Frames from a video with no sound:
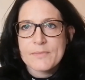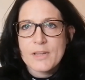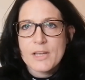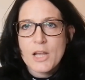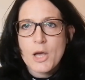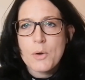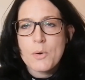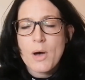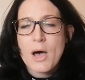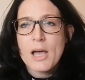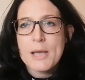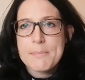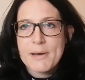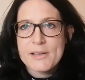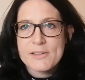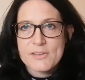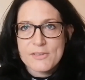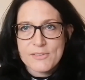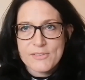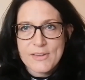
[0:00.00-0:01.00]
I know I
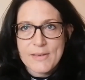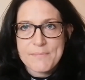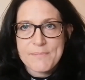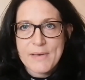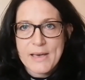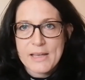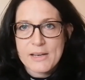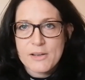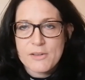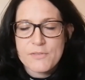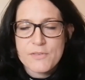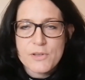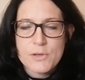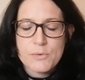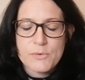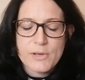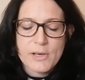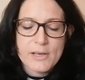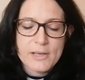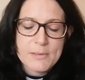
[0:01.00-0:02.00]
might have said that a
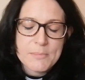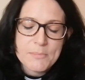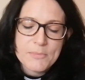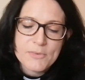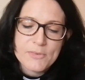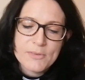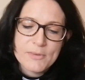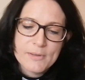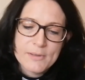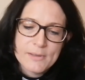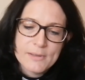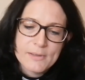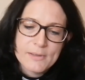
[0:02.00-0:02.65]
few times.